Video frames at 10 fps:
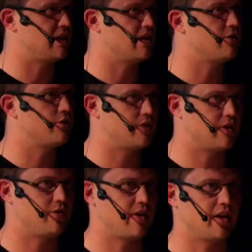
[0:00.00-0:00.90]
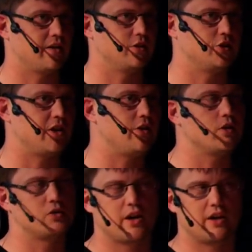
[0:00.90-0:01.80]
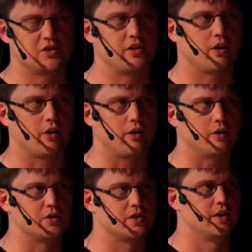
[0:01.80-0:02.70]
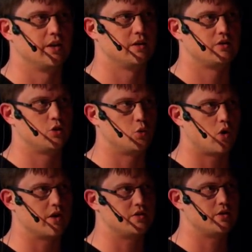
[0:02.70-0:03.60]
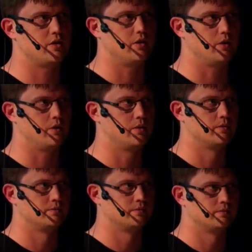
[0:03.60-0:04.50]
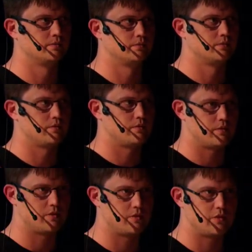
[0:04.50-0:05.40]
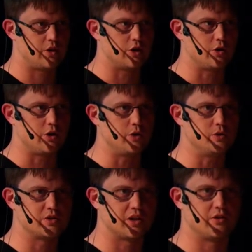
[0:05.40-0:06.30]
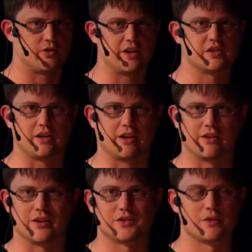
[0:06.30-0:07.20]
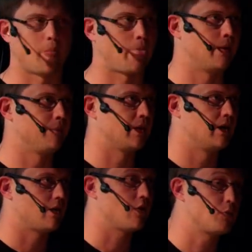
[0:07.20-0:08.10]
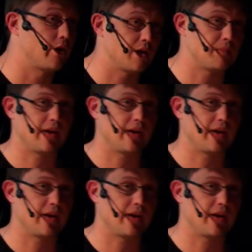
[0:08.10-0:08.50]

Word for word: is enough of an advantage in those kind of scenarios to want to, you know, use a device like this. The other point I'd